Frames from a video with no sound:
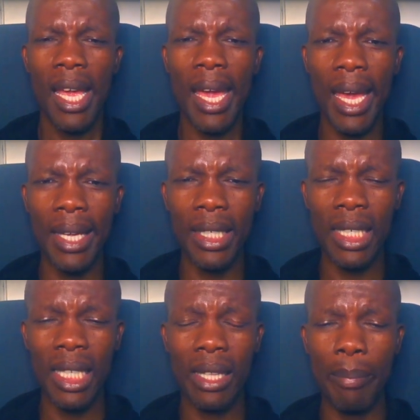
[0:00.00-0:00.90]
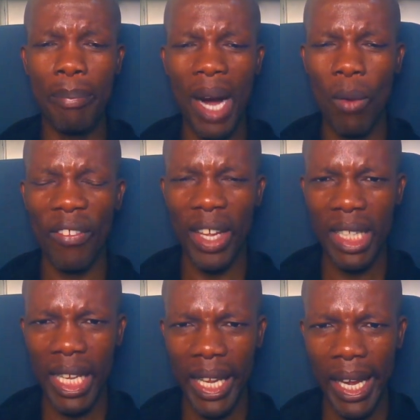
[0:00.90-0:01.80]
and the power that
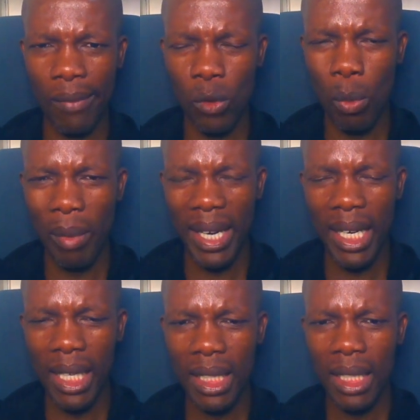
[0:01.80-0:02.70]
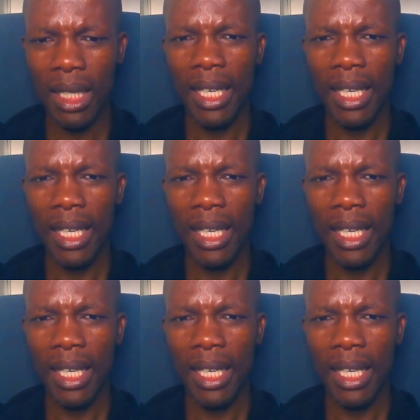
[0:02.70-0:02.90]
they have to manage,